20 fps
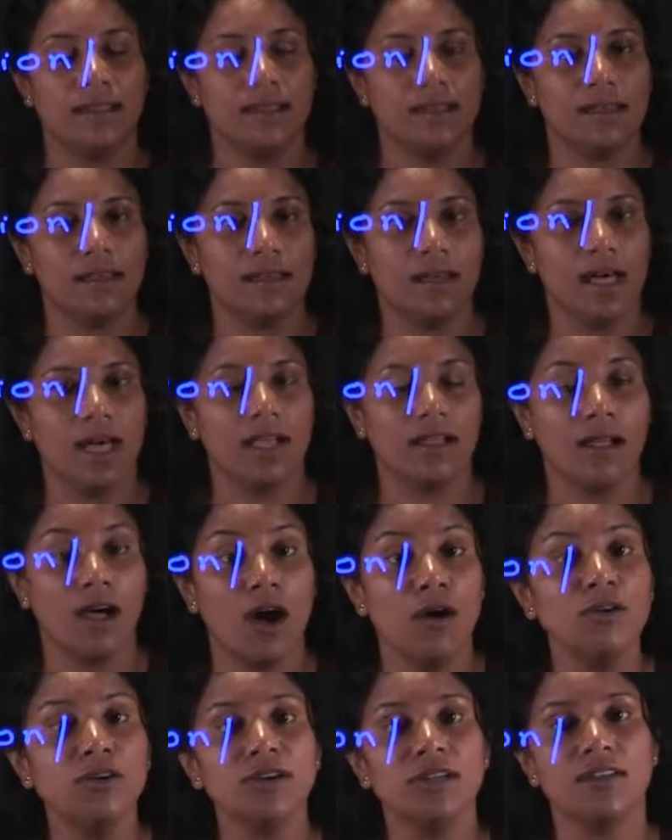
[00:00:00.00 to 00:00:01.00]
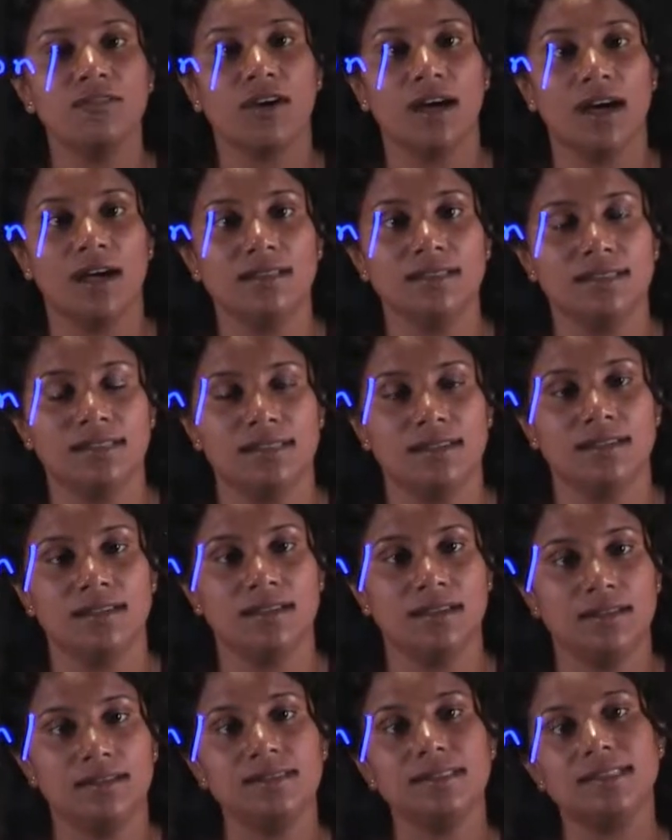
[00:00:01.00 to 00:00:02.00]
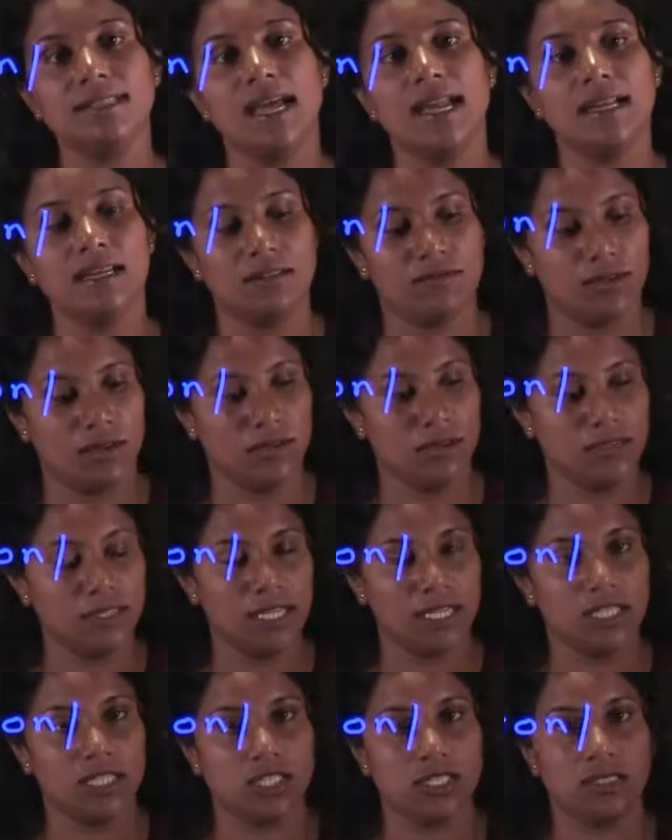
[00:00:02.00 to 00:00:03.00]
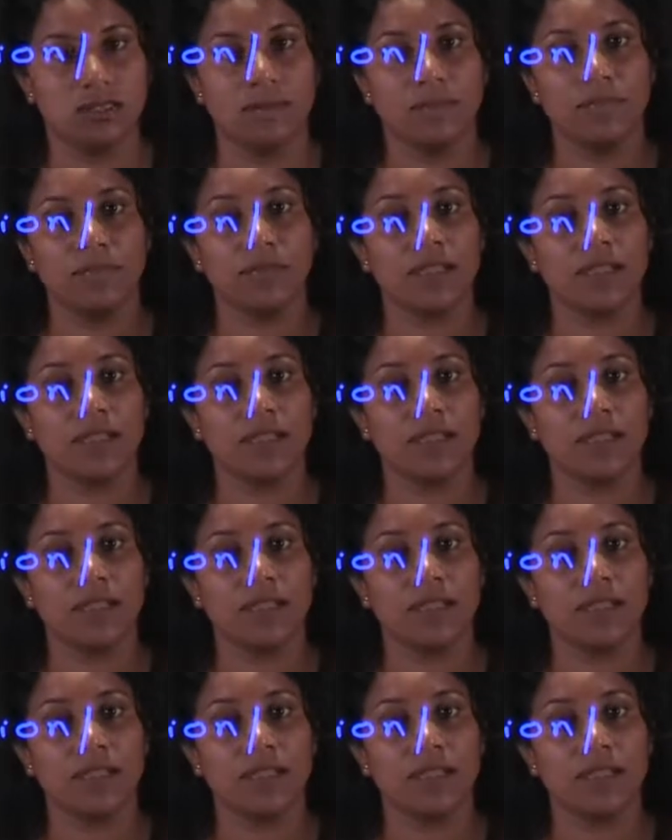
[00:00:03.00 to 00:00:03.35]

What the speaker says: how to give answer in scientific notation.